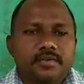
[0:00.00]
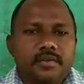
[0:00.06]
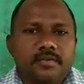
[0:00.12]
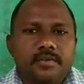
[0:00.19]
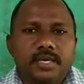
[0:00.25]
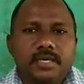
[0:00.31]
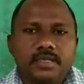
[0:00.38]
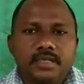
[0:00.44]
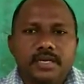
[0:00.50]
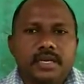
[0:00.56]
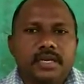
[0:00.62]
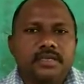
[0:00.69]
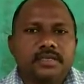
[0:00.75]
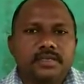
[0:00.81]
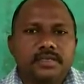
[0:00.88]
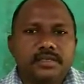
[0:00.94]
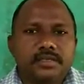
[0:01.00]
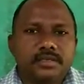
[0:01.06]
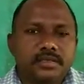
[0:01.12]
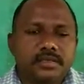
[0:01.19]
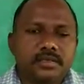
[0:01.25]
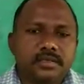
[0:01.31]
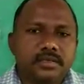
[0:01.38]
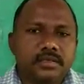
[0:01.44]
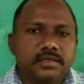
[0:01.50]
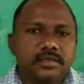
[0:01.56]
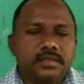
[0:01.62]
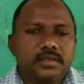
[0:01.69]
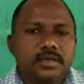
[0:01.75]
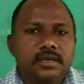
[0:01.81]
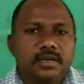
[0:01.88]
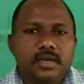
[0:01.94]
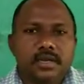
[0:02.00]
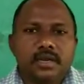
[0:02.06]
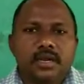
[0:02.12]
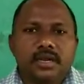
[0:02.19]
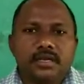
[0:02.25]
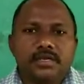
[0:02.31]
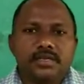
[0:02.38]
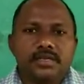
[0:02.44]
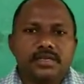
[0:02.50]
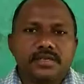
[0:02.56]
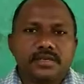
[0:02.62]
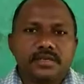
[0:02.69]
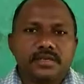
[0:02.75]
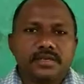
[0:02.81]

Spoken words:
from 8th class English